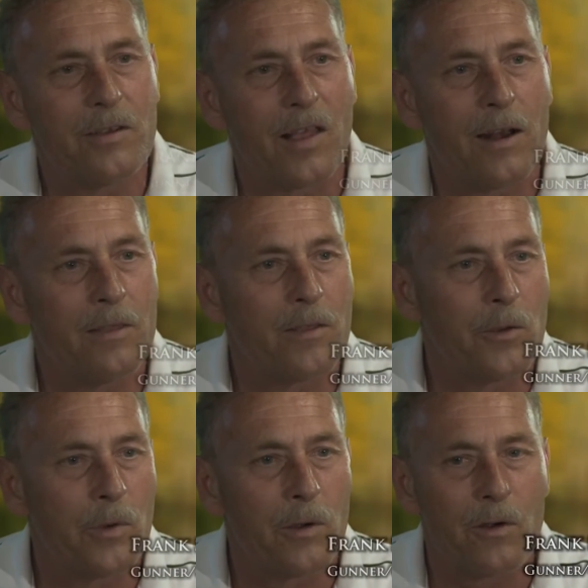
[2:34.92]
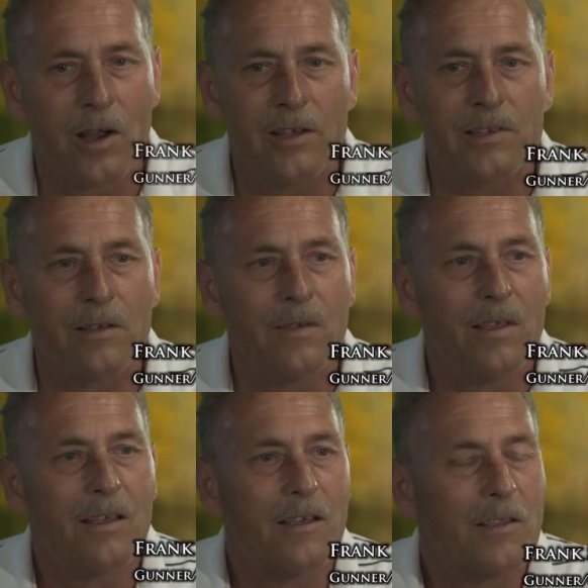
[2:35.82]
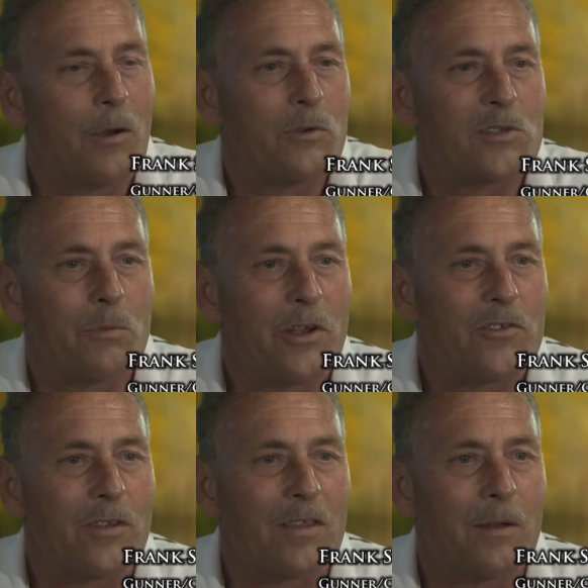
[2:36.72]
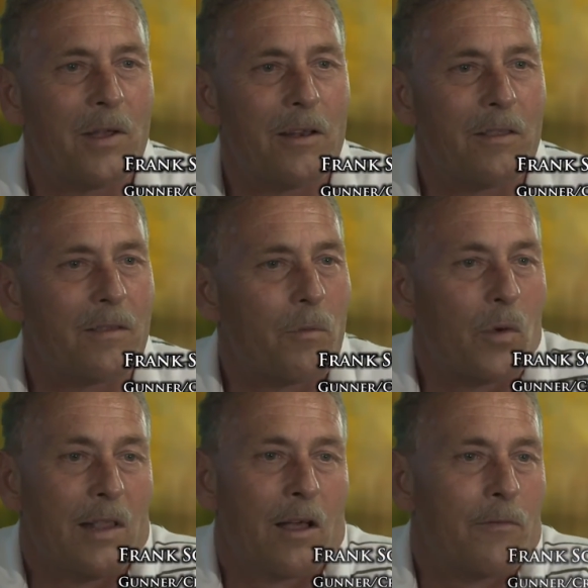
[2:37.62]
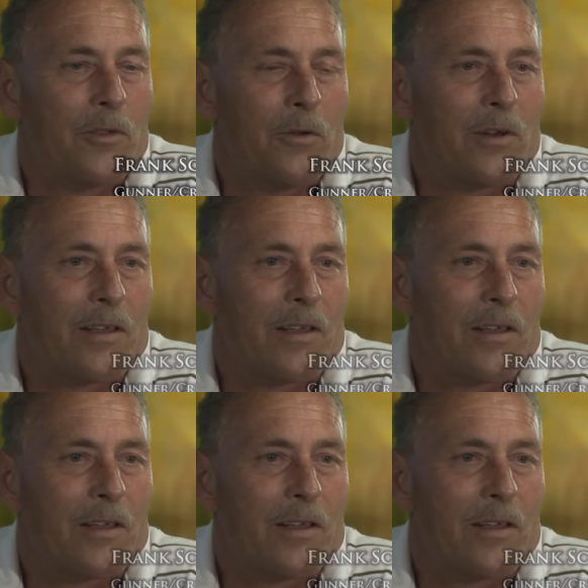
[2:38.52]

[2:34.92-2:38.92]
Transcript: and I didn't think we were crazy. That was the mission. I mean, and we loved doing